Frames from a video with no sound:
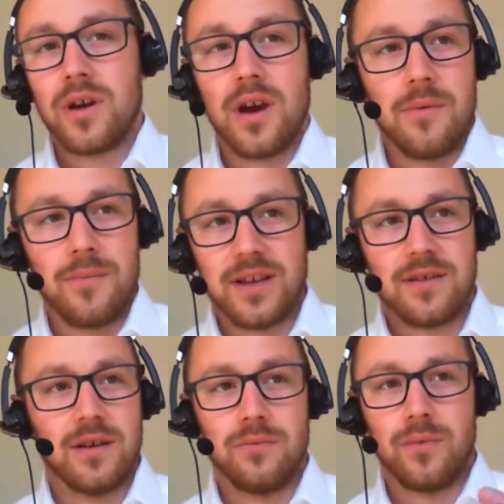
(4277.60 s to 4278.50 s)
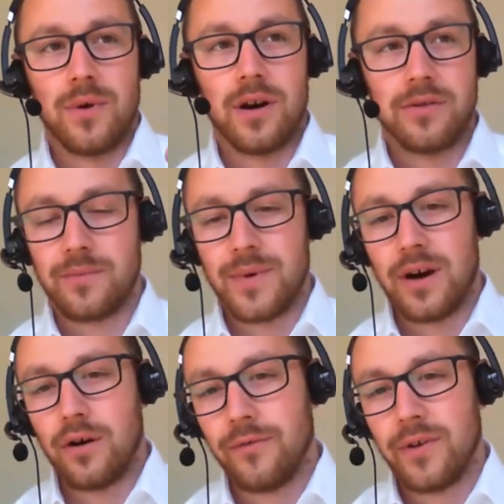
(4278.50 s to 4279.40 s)
going back to where I talked
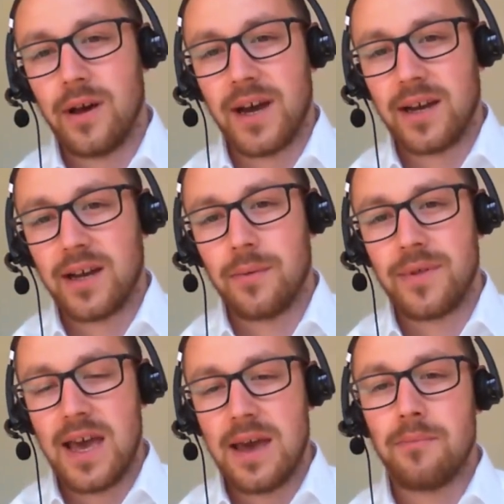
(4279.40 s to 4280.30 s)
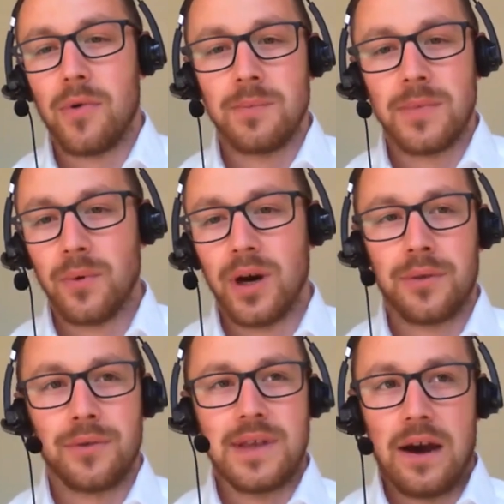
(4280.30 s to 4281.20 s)
about offline backups, it might be
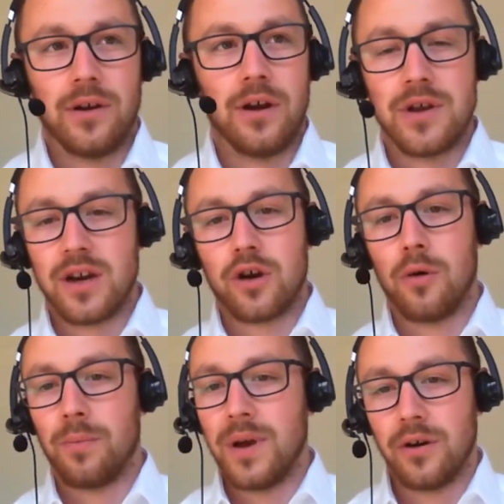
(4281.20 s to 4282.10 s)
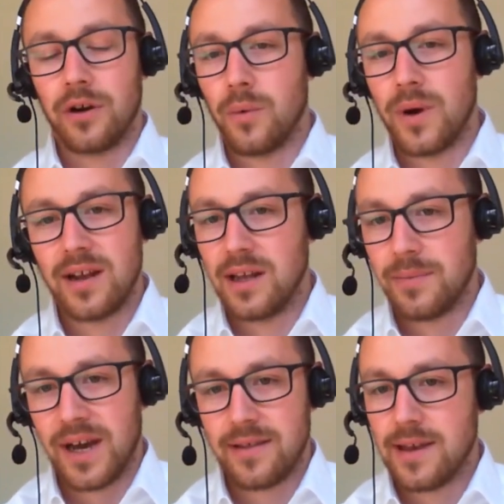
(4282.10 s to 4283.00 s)
worth downloading a copy on a weekly
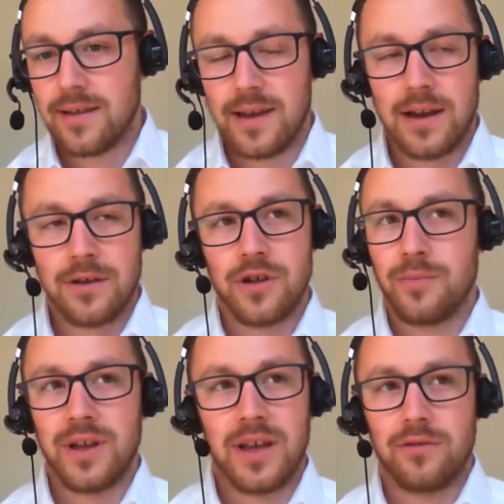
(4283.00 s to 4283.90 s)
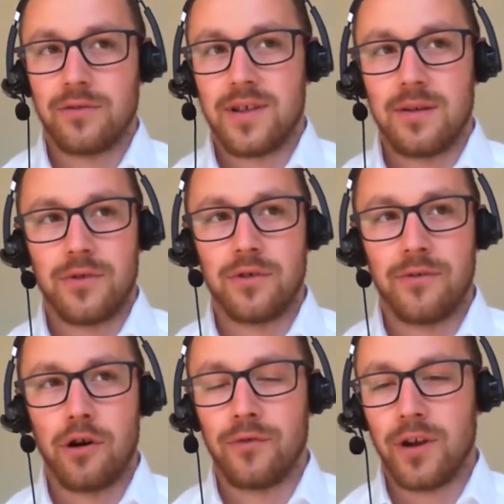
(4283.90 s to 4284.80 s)
basis and just putting it on some sort
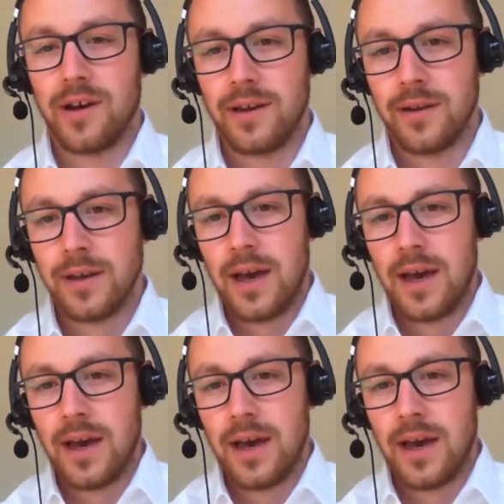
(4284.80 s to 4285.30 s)
of offline